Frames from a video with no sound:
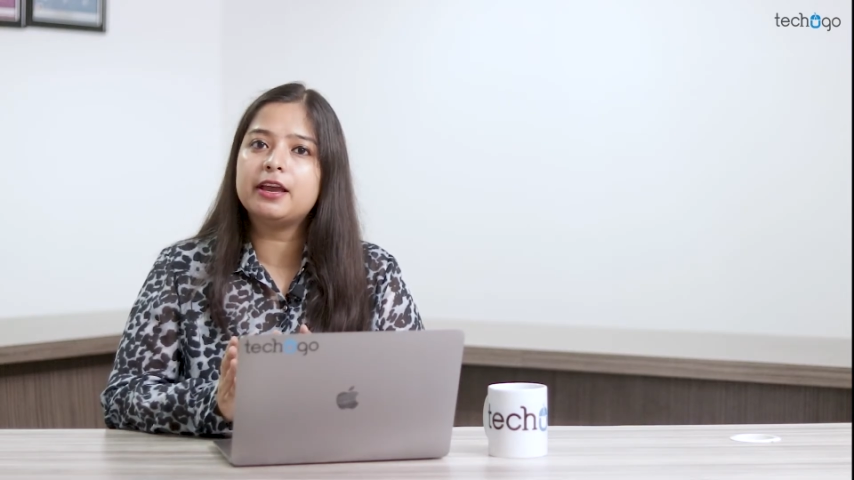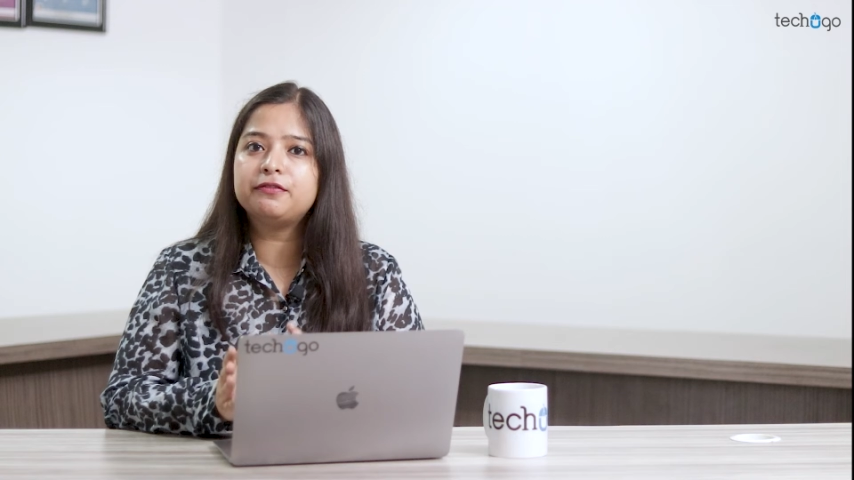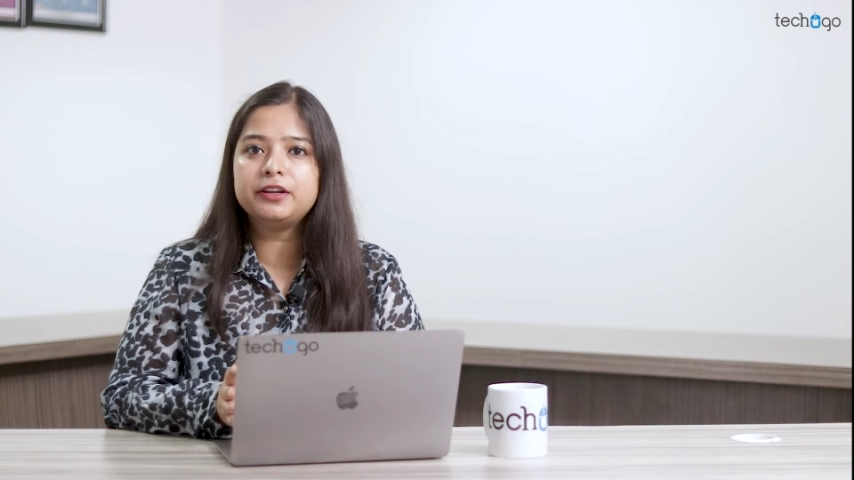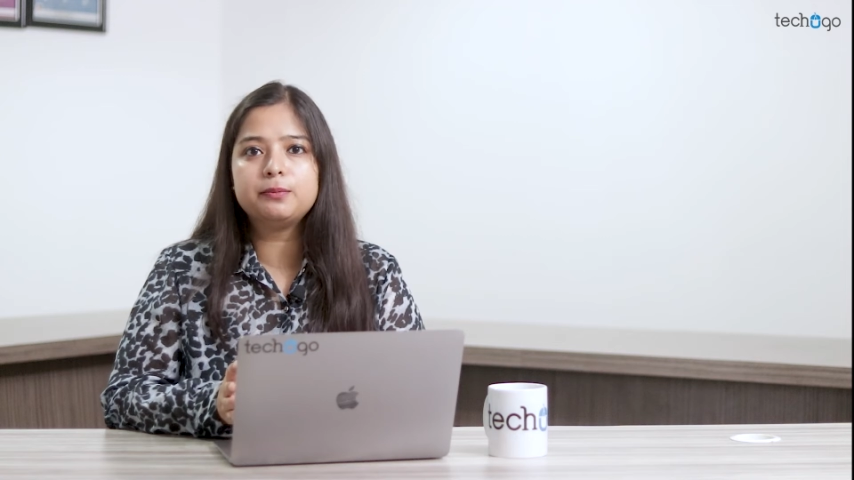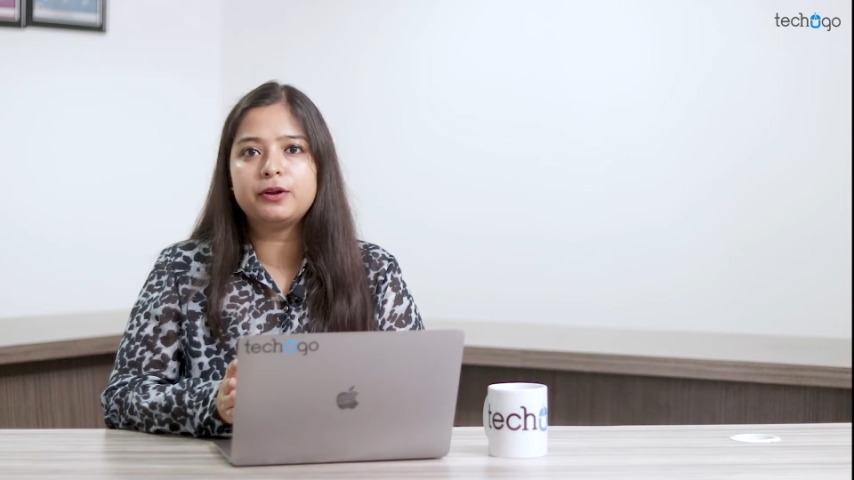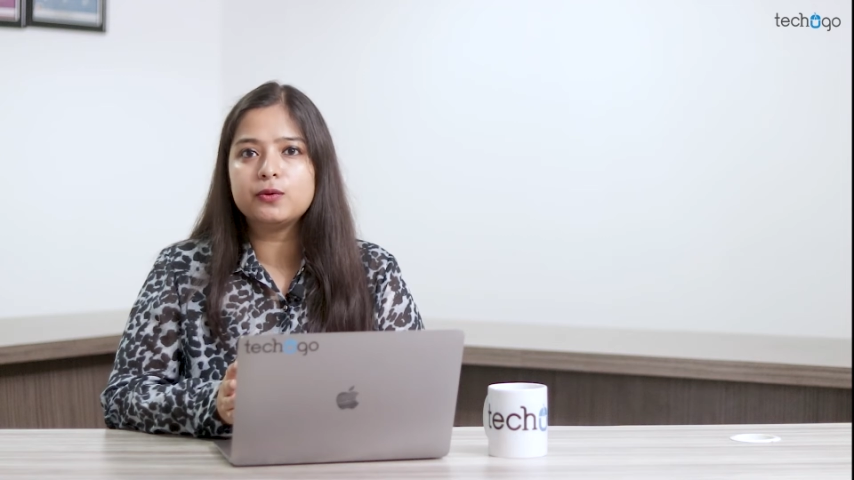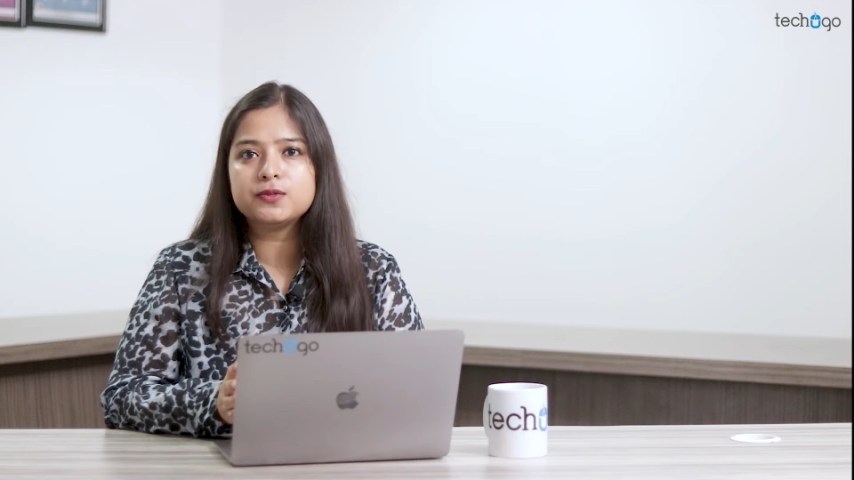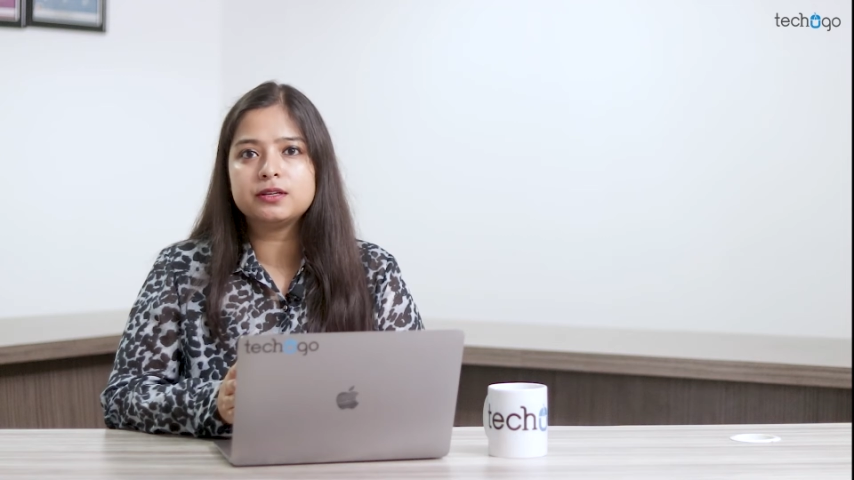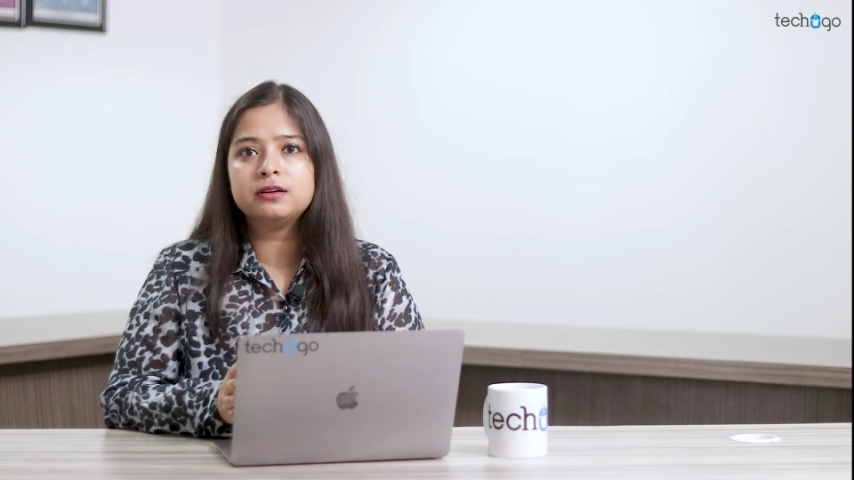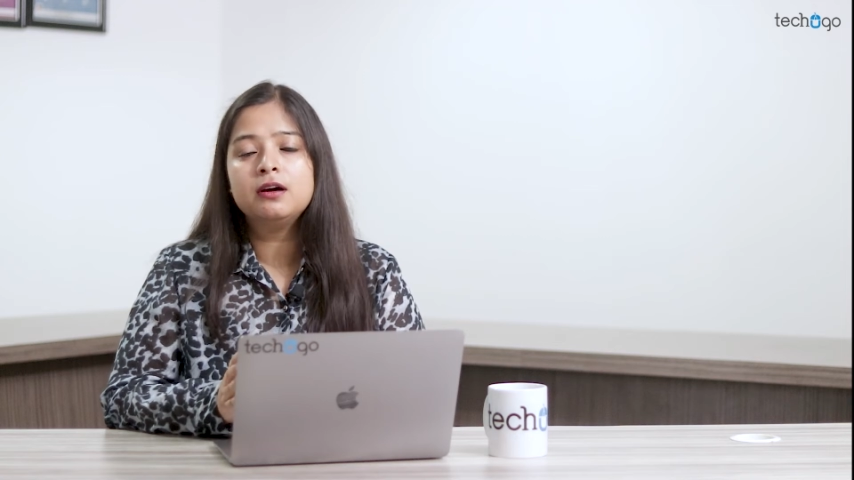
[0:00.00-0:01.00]
every
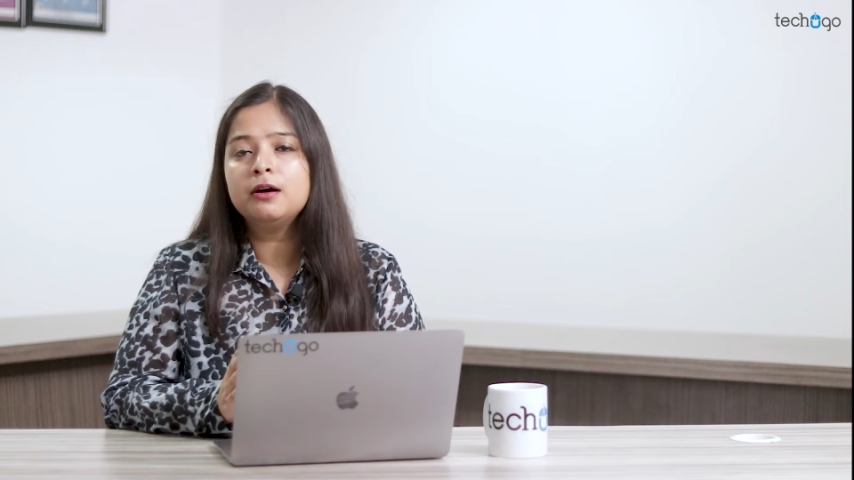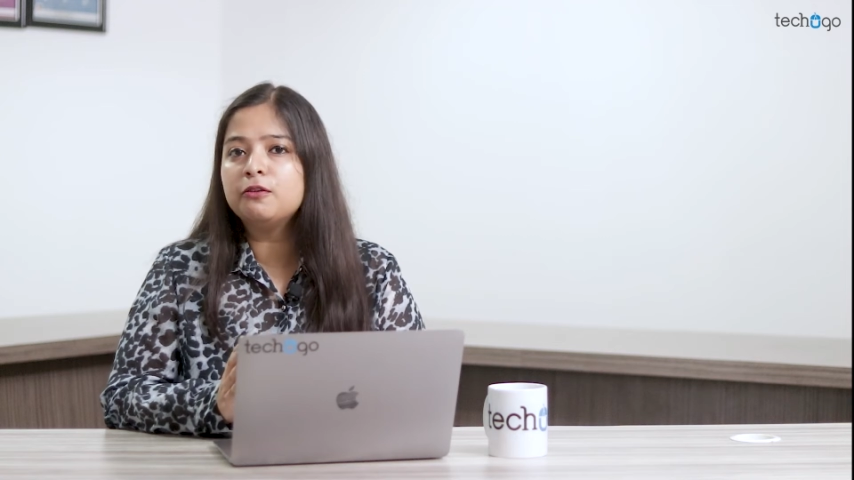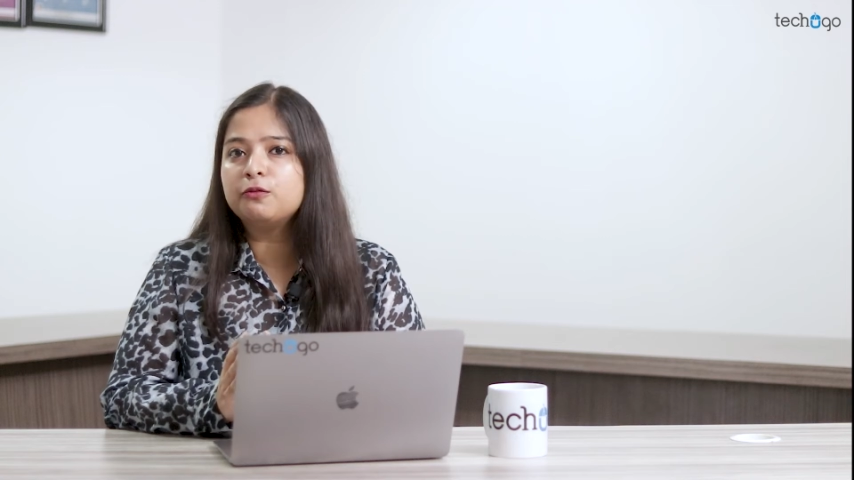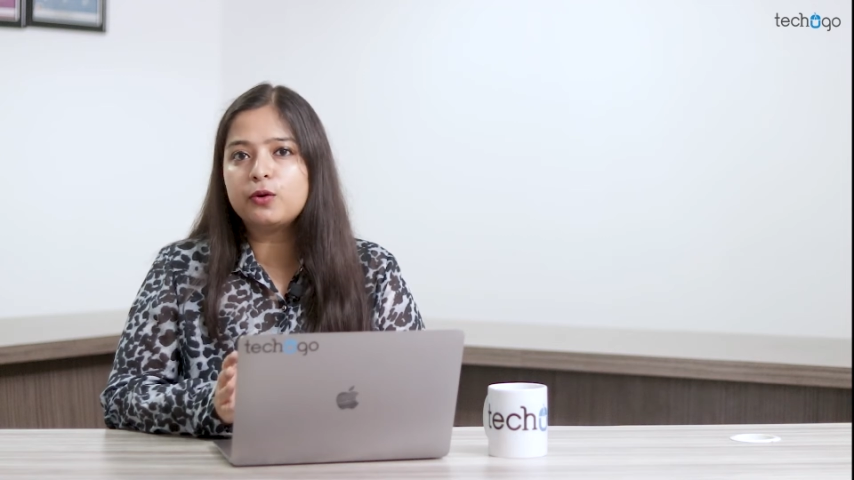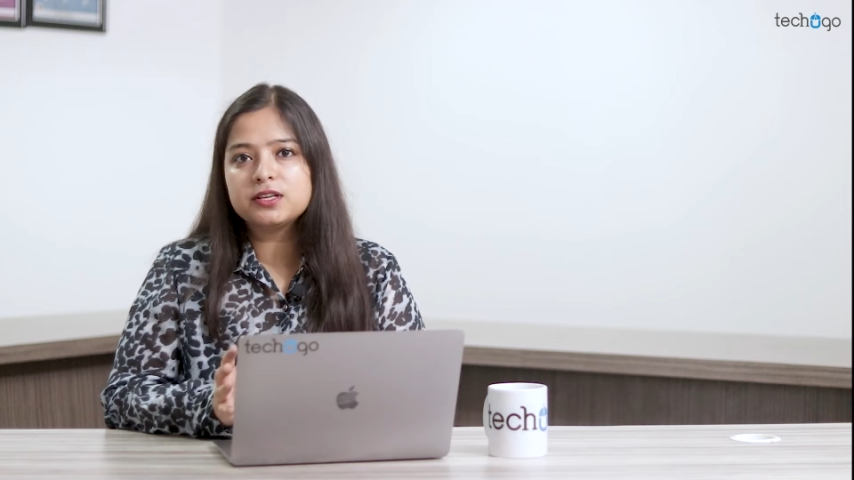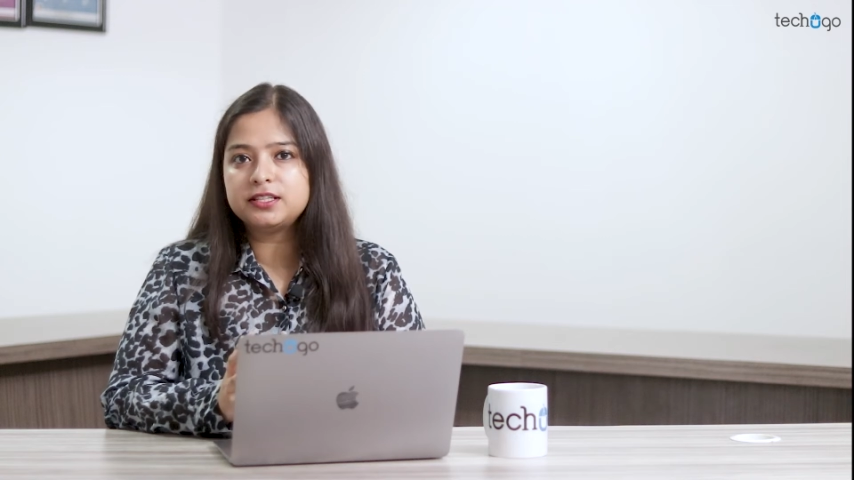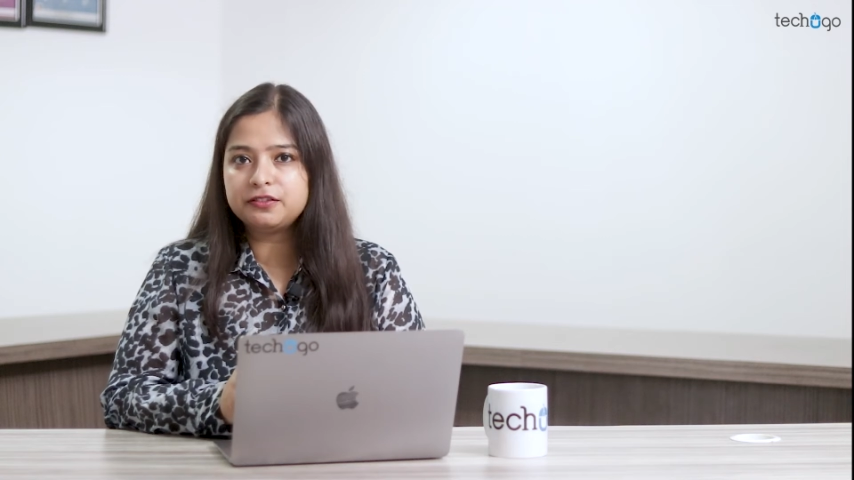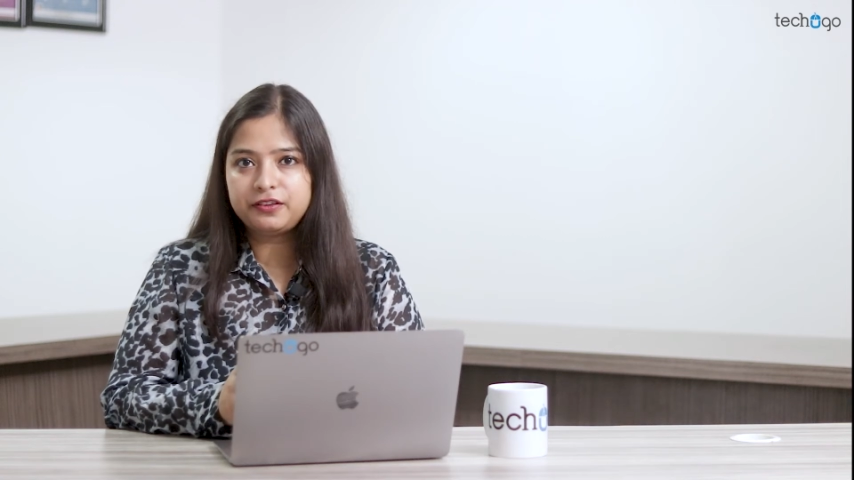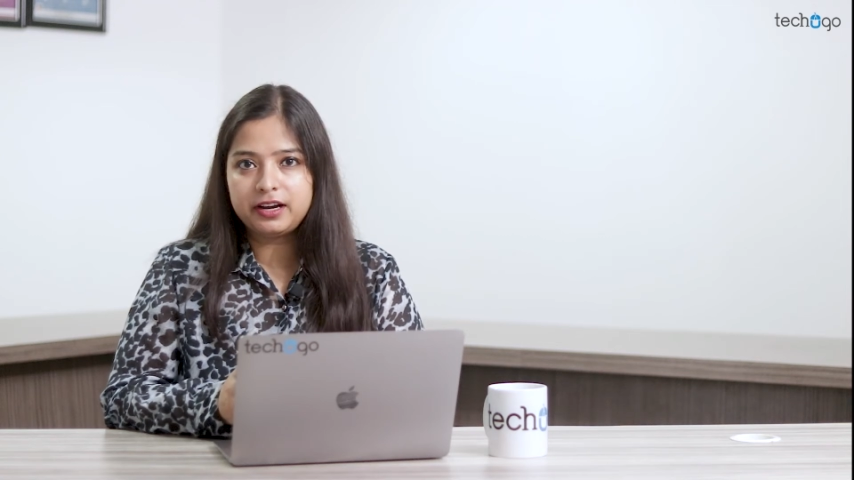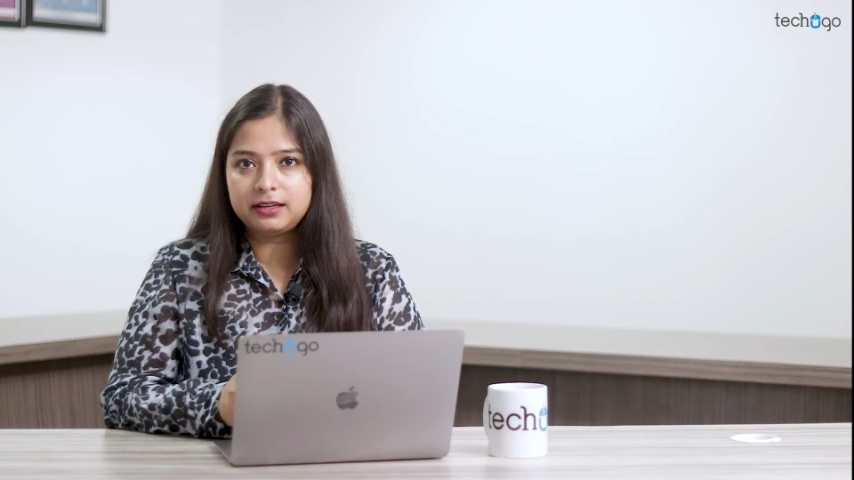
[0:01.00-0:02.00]
browser works
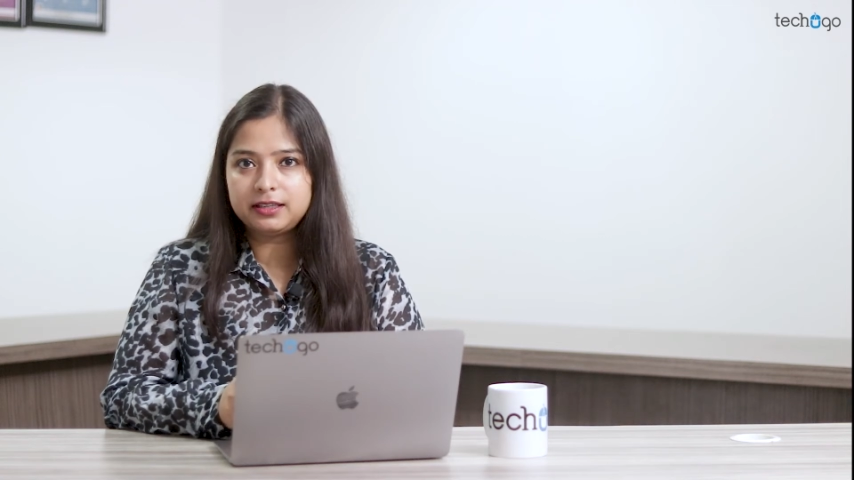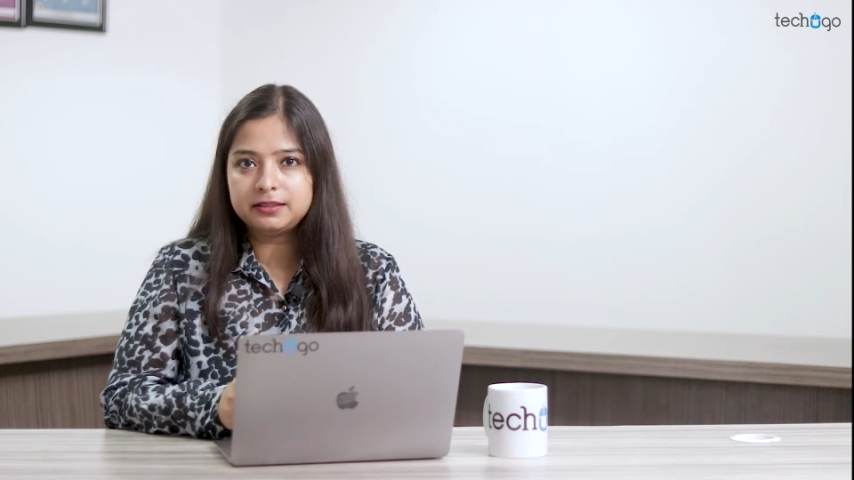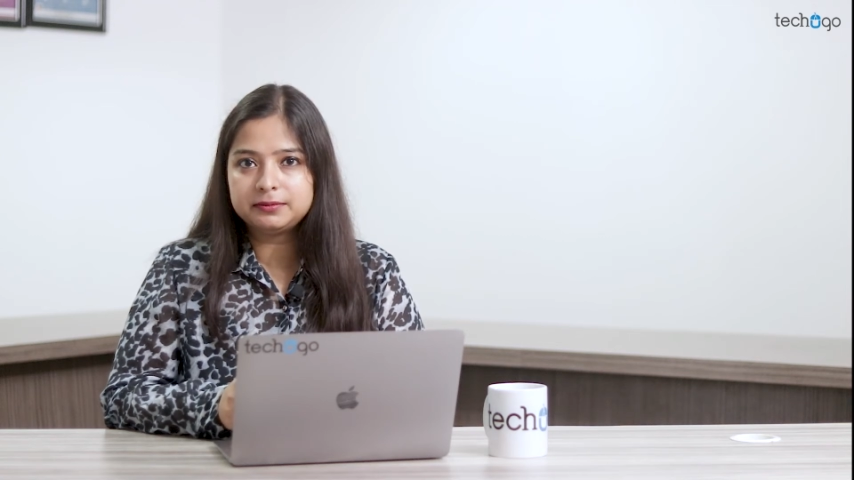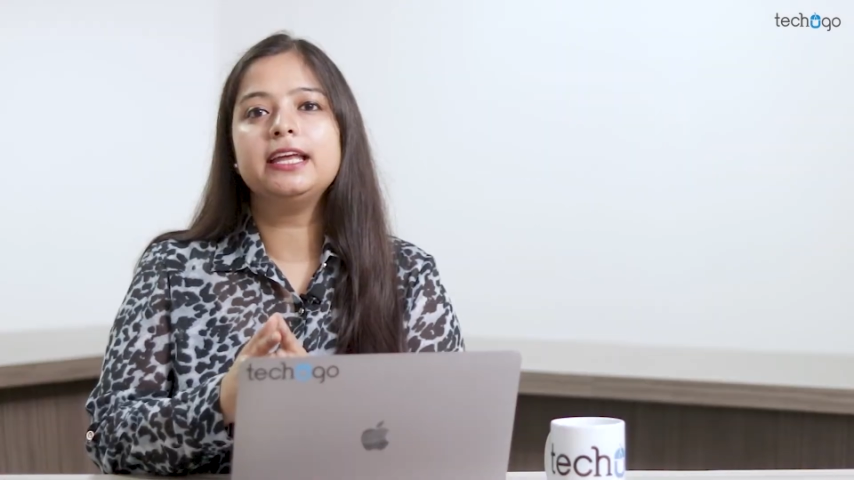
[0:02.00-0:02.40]
differently.